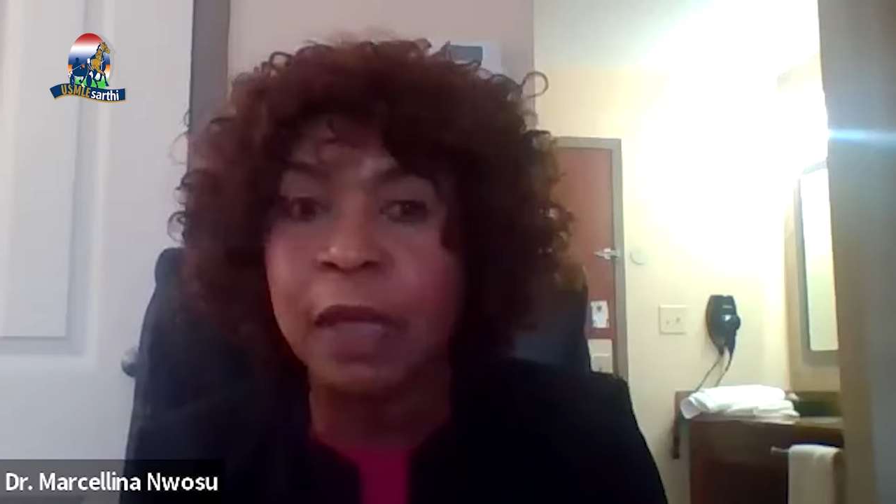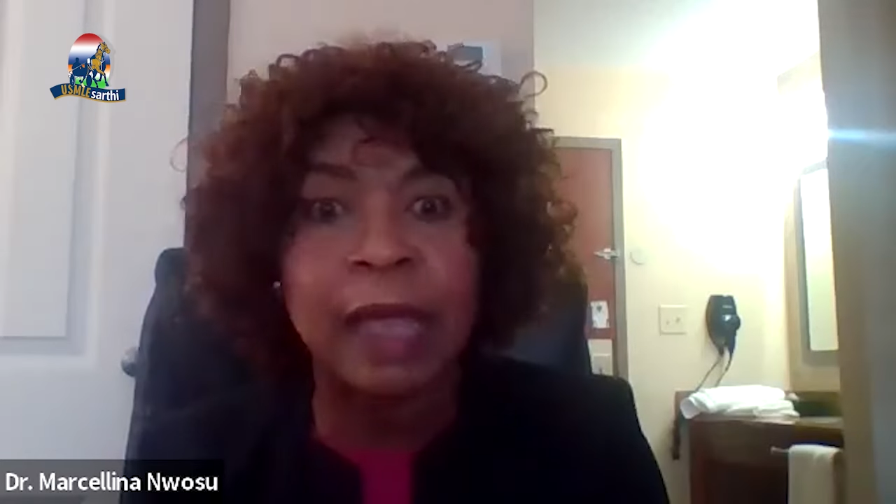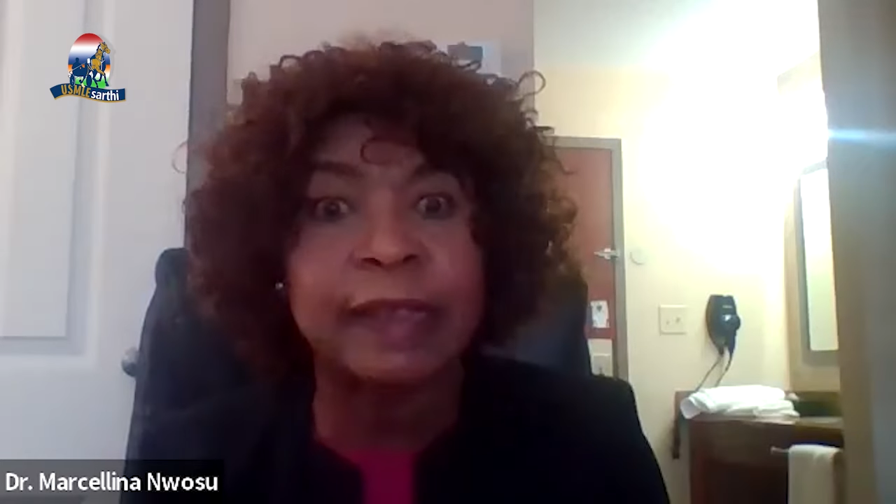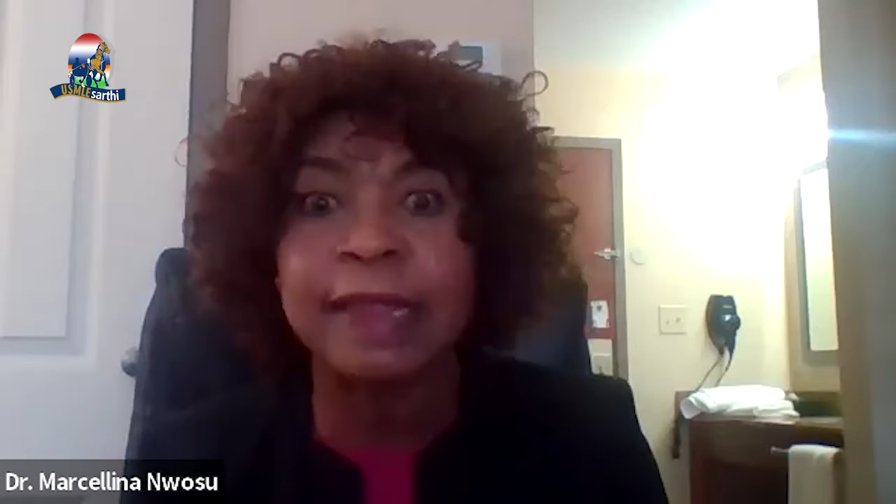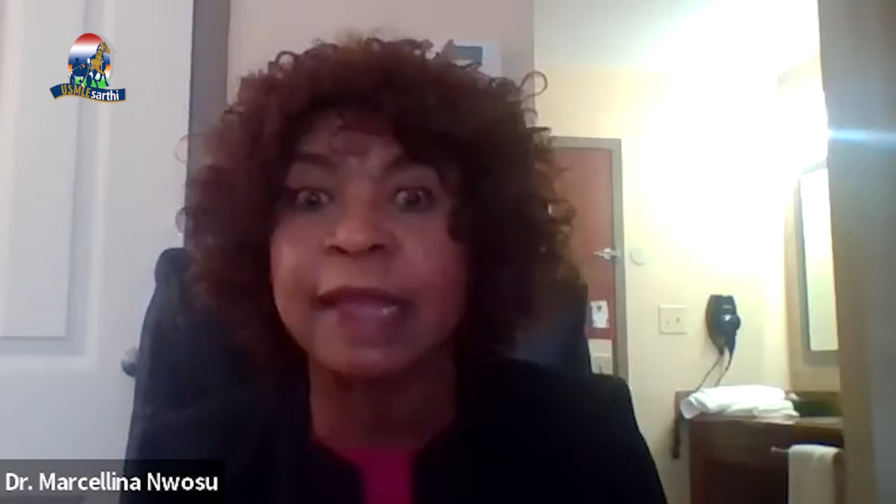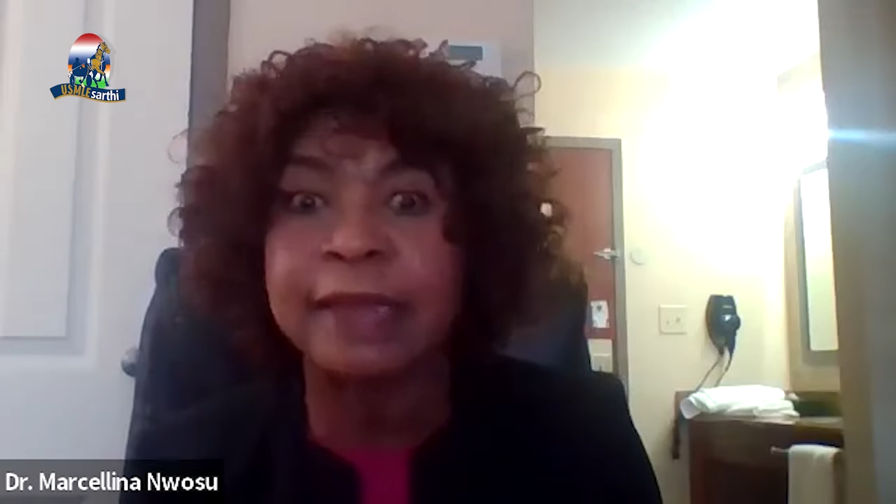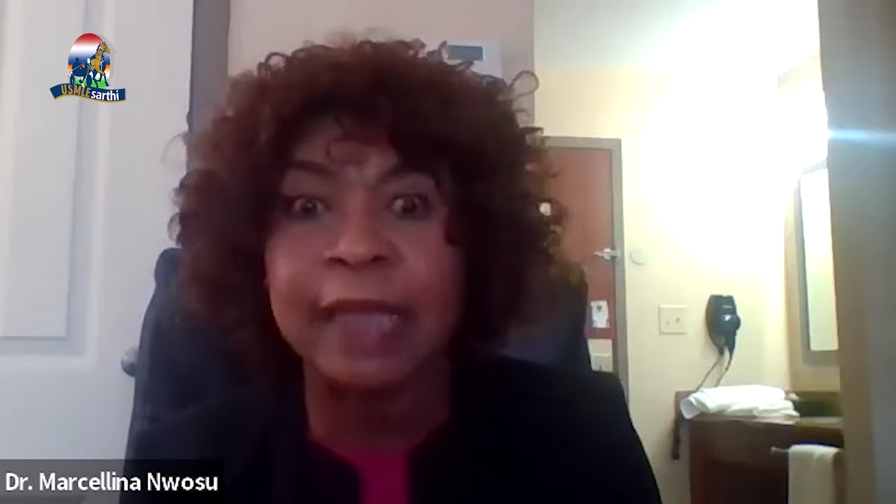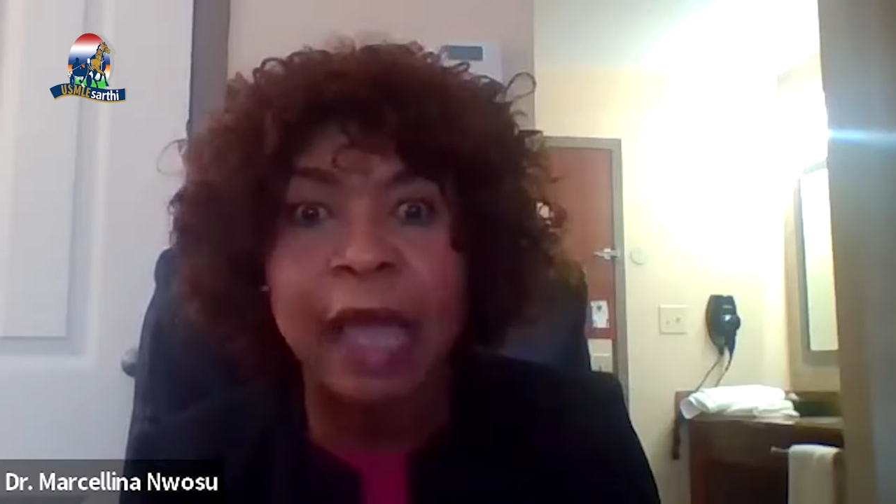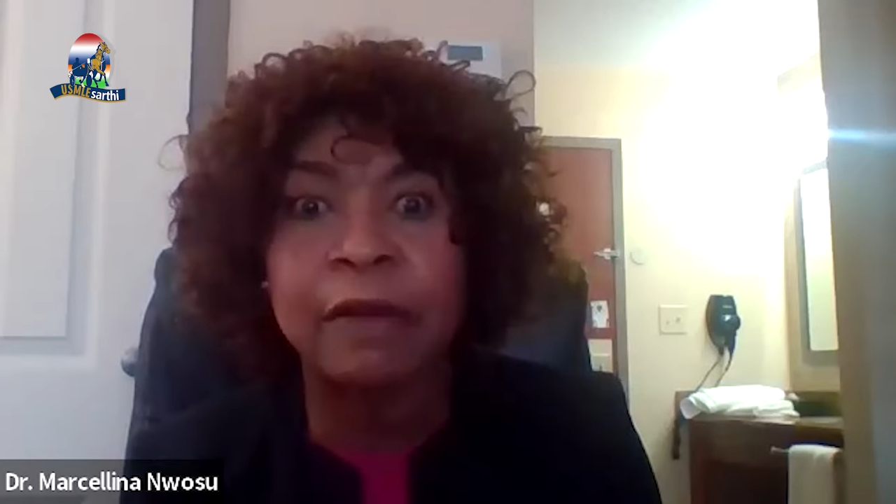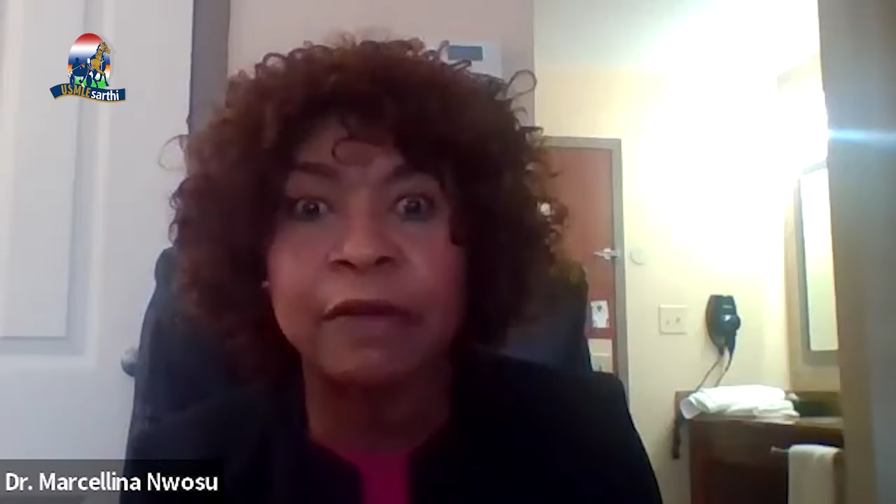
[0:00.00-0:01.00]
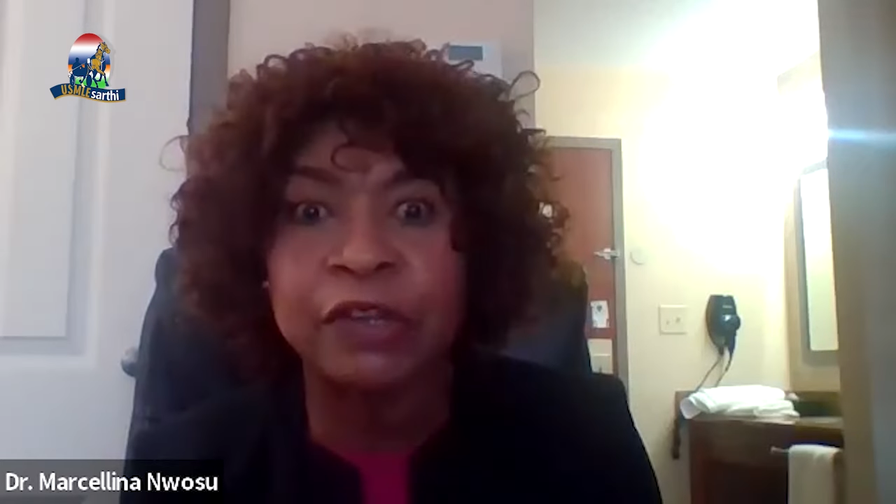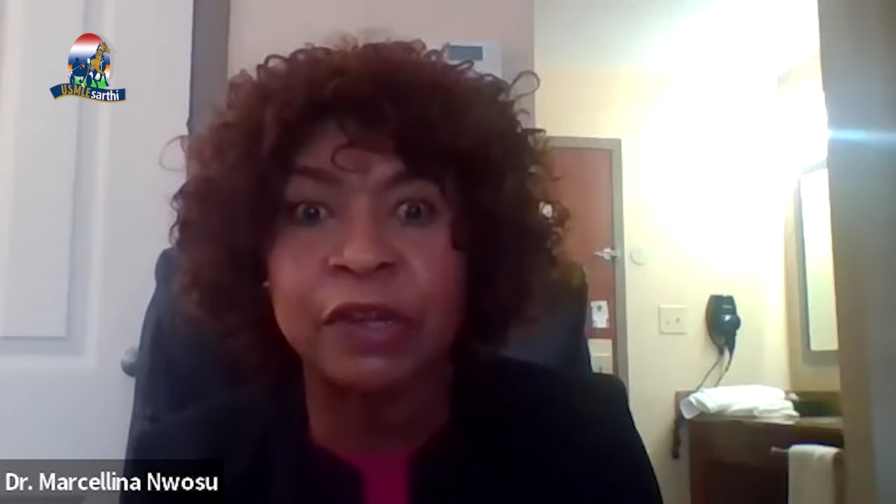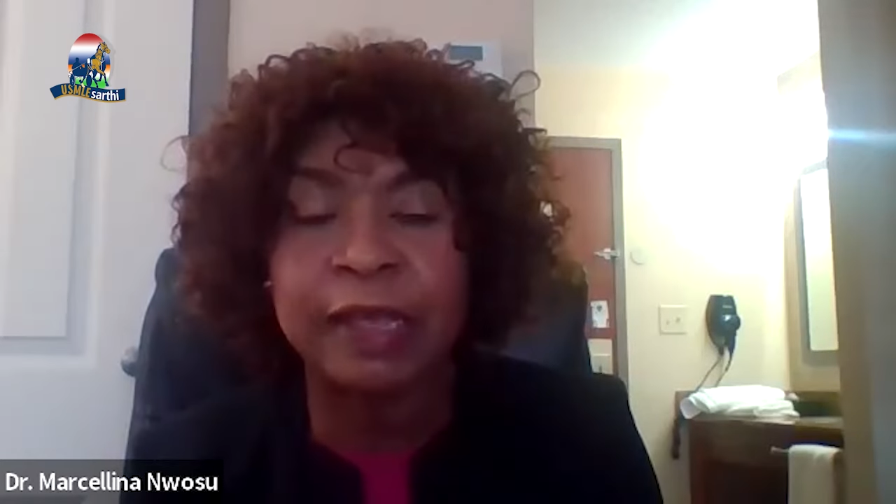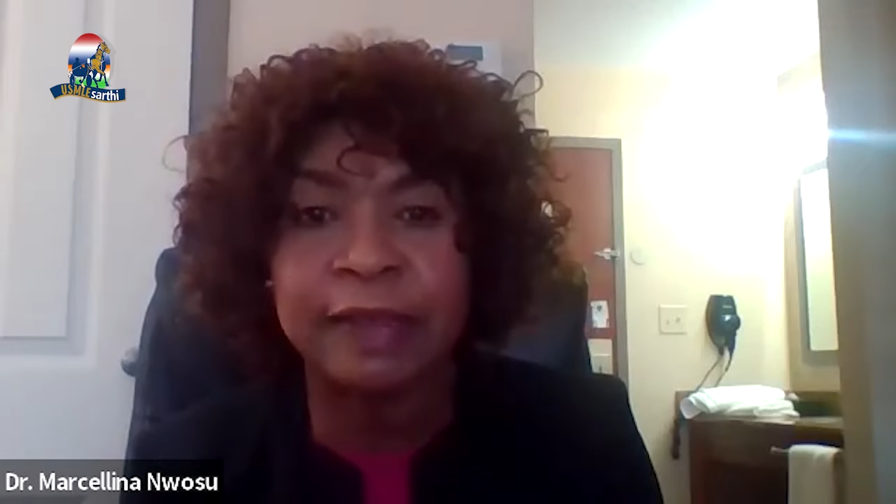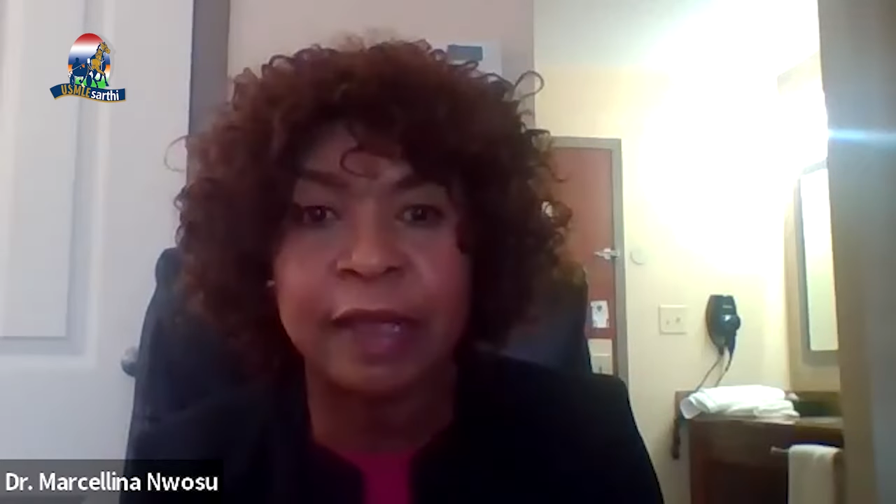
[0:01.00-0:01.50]
and start your outreach
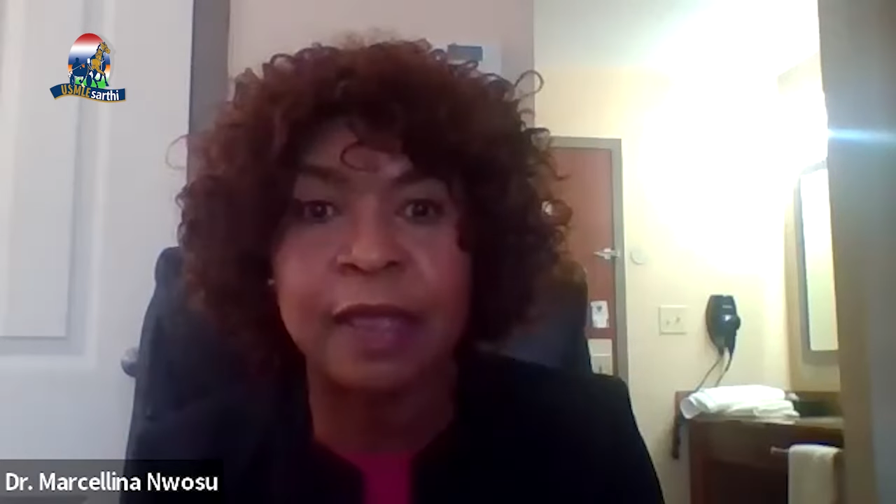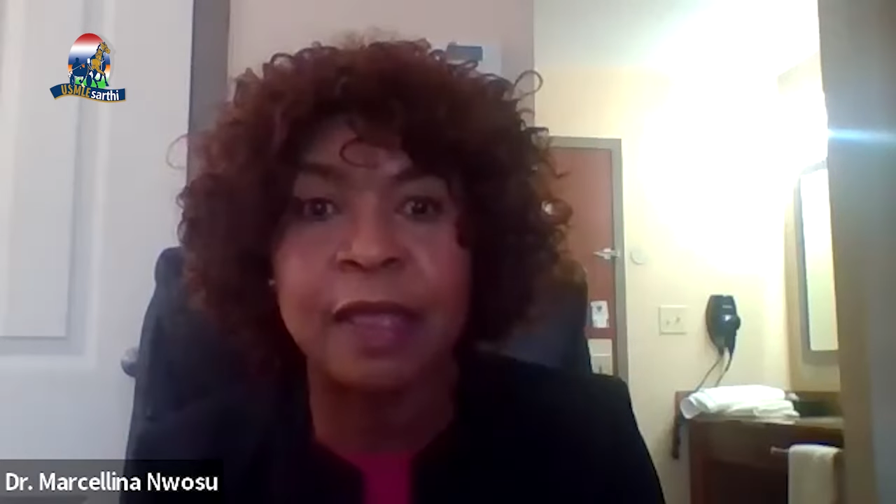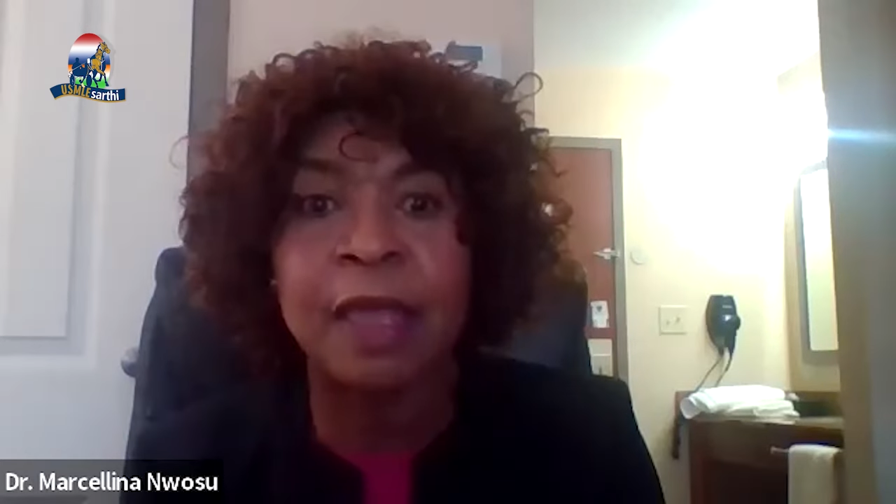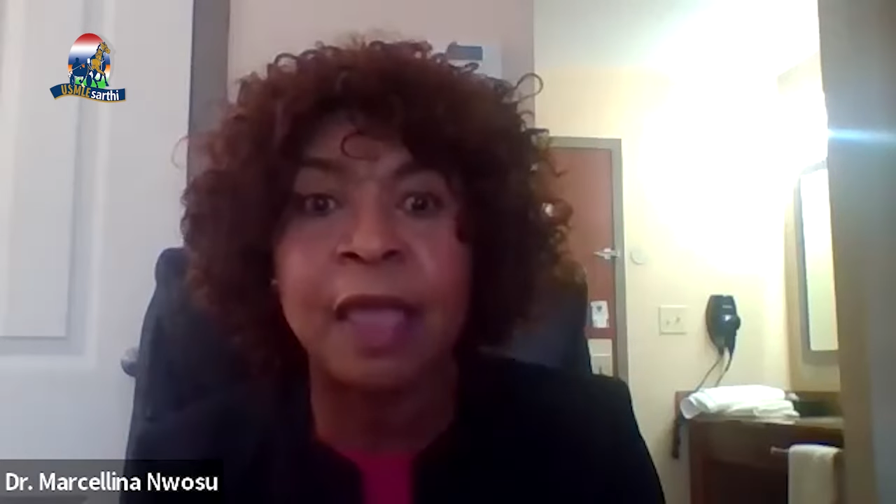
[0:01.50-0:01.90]
letter.